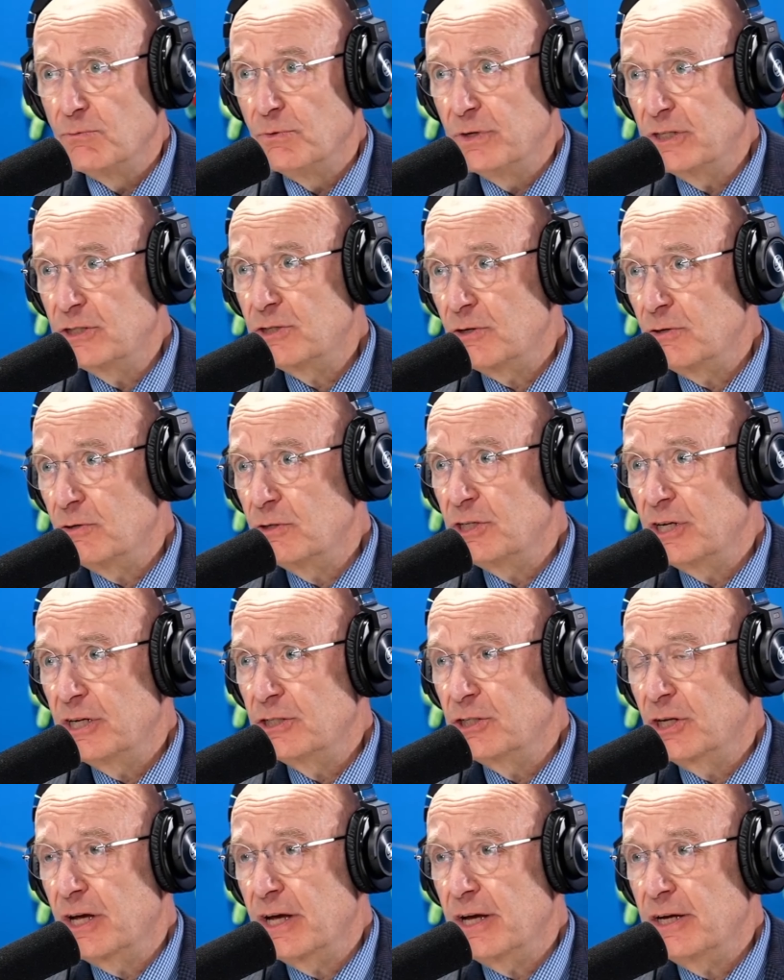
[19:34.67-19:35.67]
research,
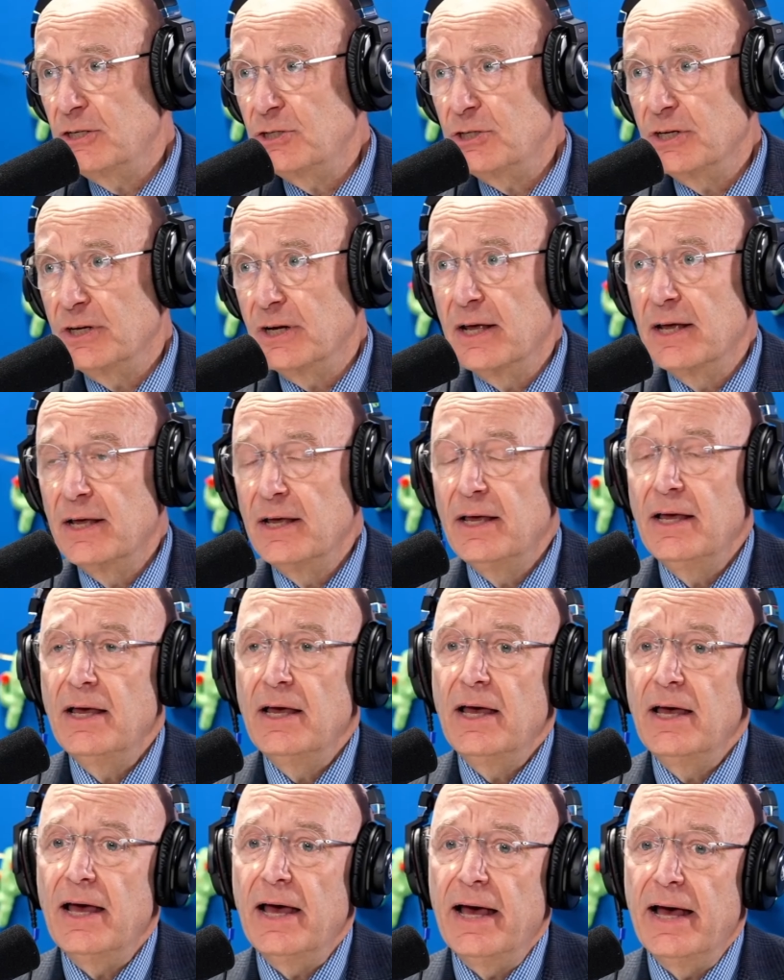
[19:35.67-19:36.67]
education,
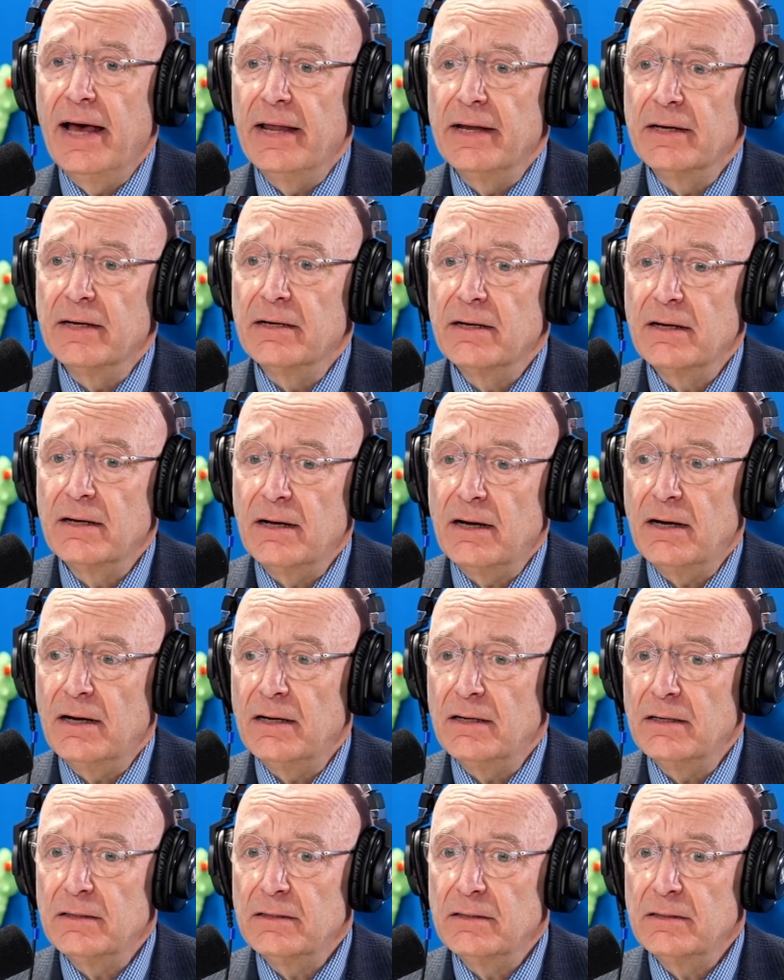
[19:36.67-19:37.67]
and
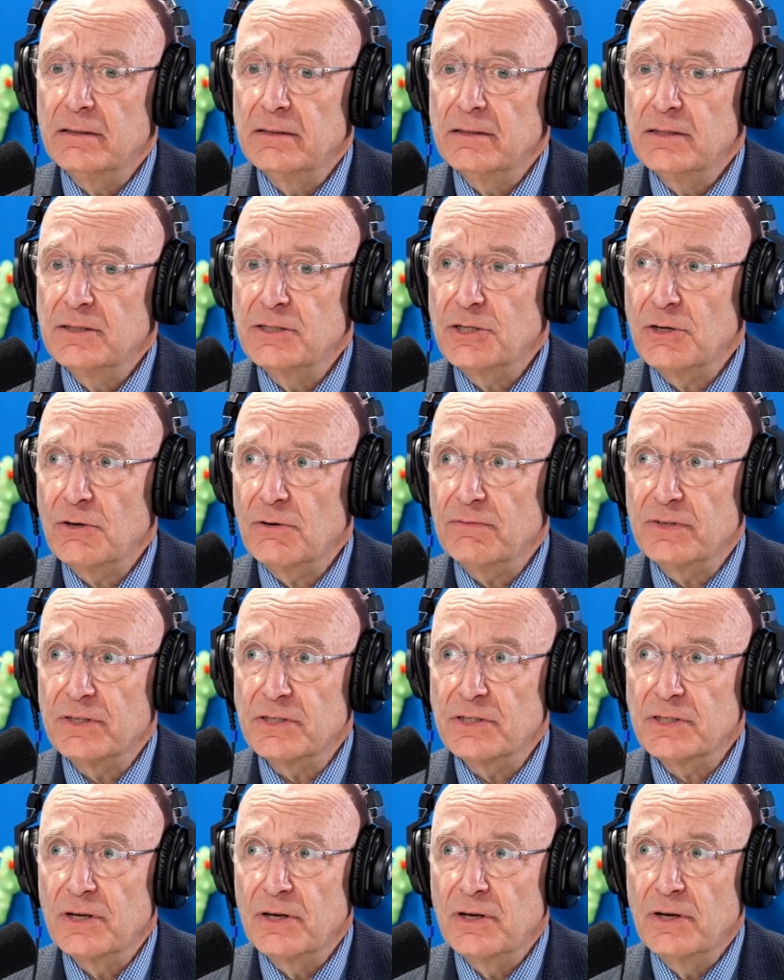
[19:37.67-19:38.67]
uh,
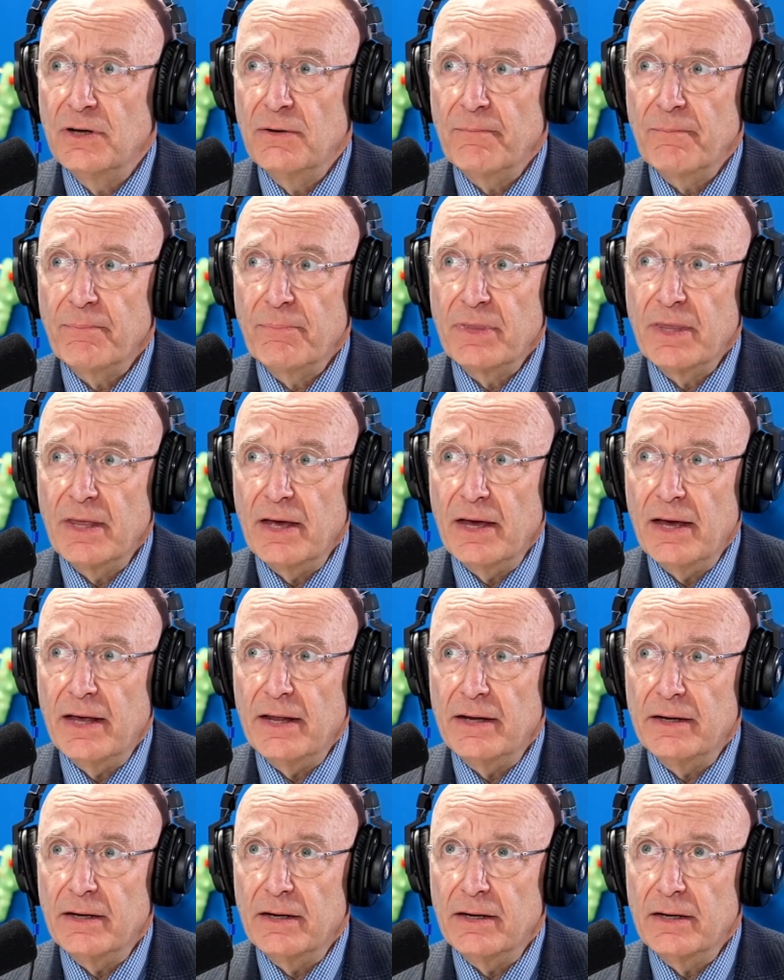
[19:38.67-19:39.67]
service.
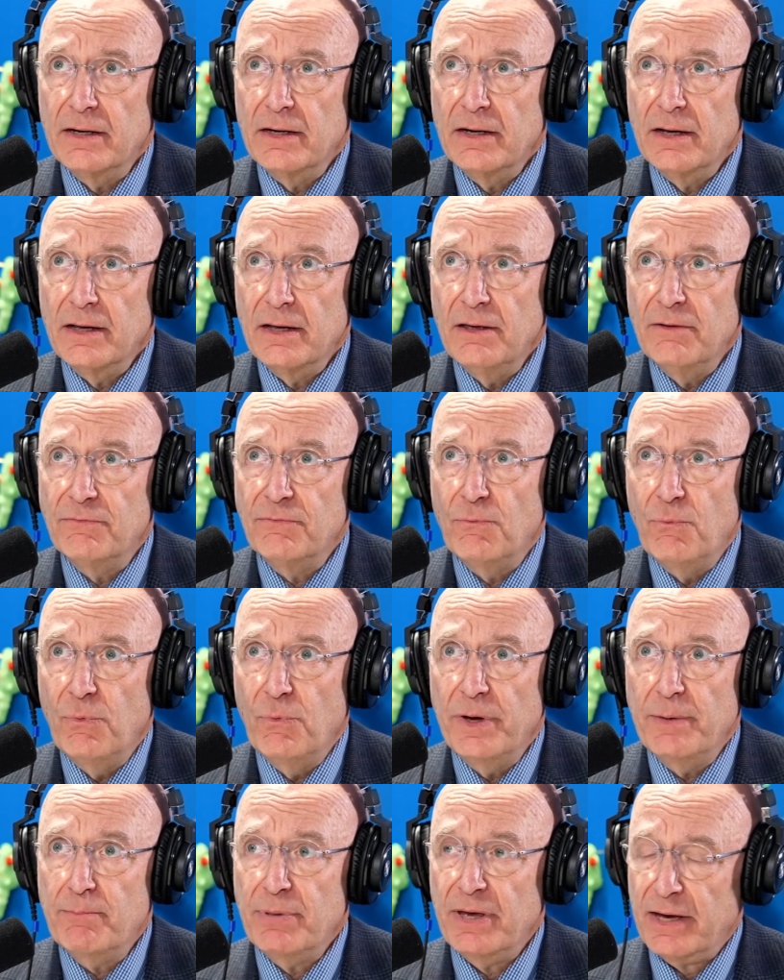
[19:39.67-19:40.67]
And if
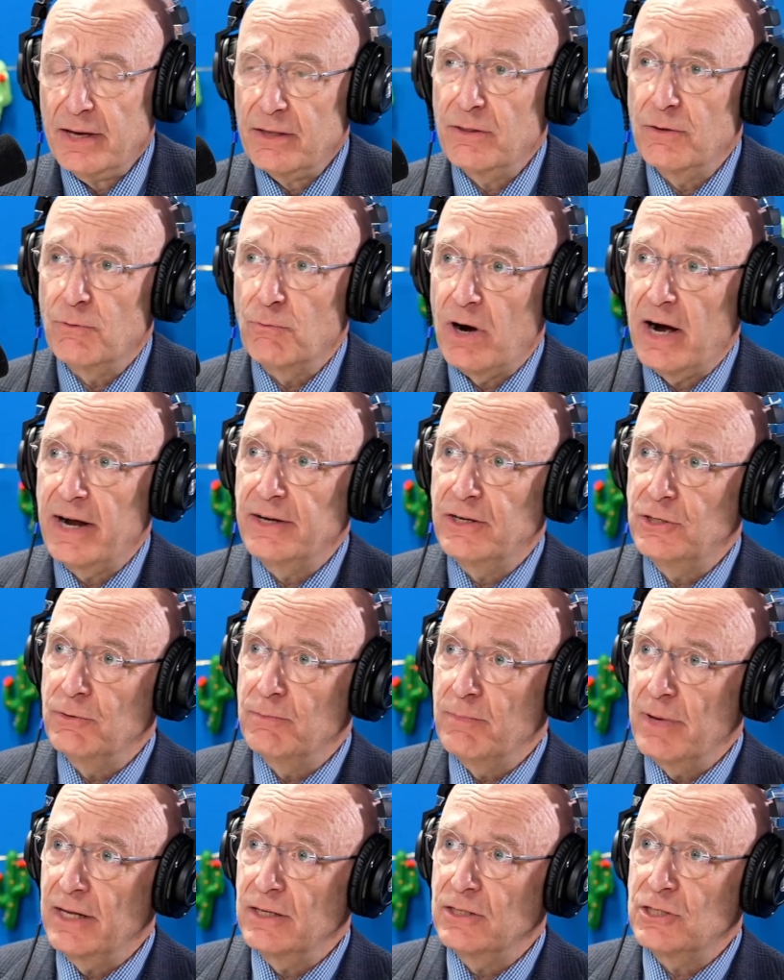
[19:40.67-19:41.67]
we pick the right
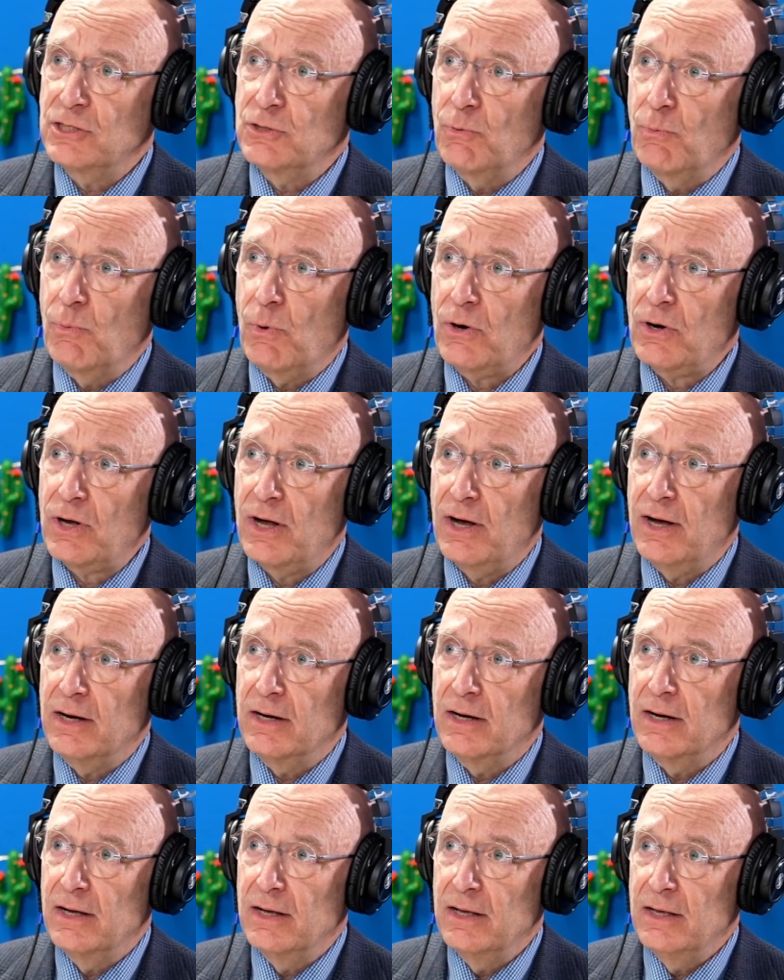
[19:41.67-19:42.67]
domains to work
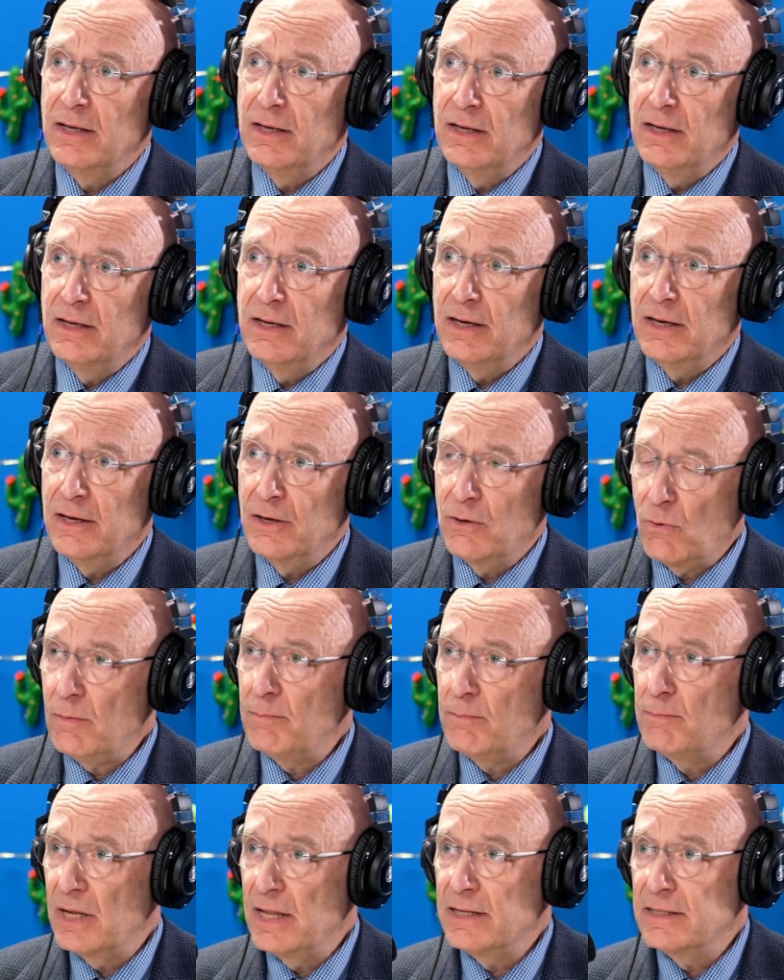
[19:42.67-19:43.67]
on, it
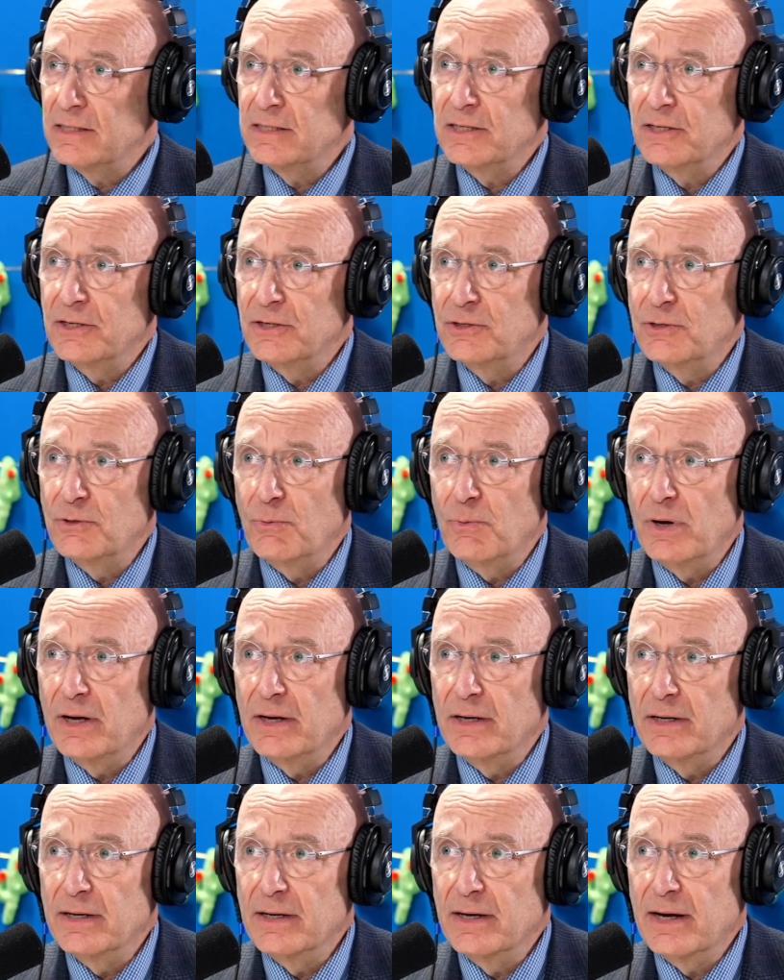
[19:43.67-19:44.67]
all blends into
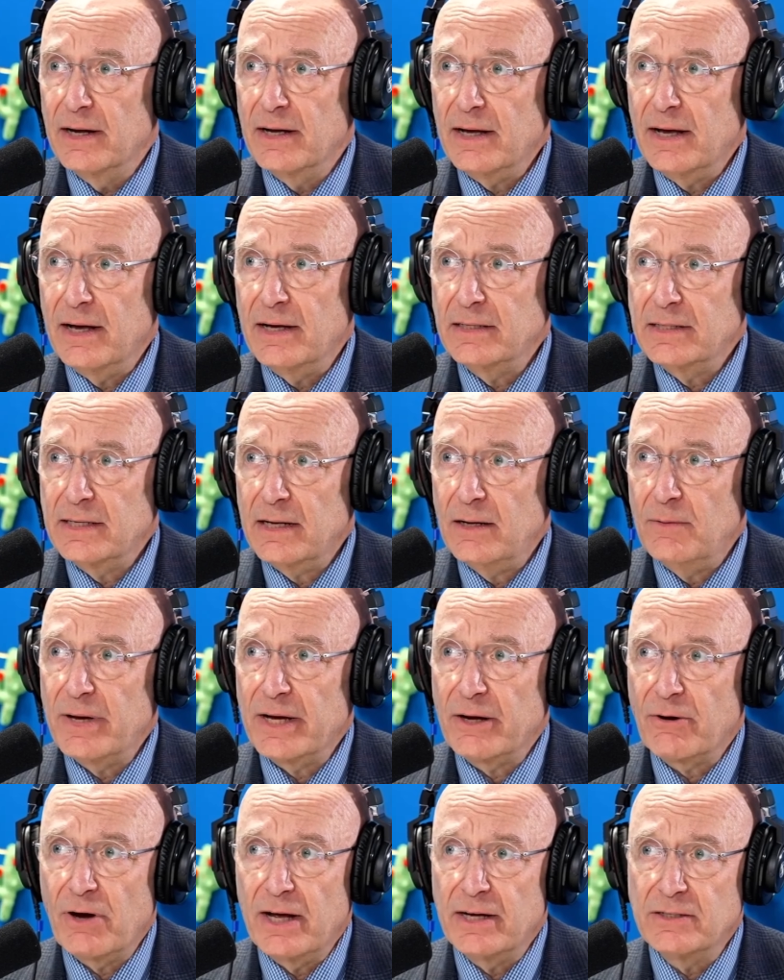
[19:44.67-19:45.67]
one. And I, I tell
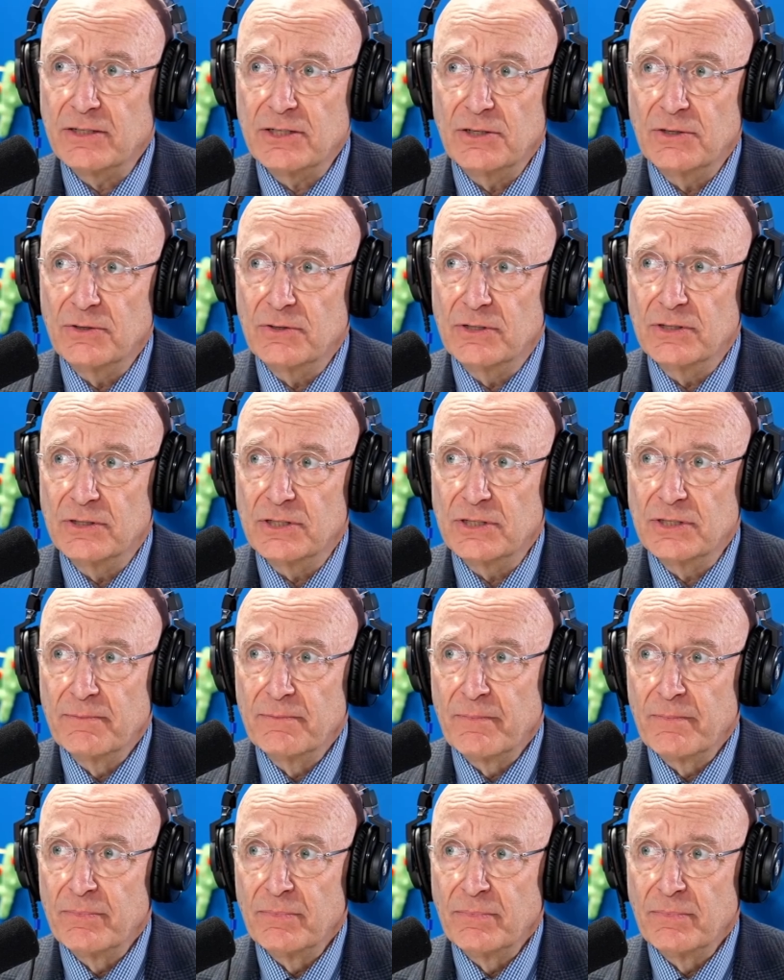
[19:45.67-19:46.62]
my grad students,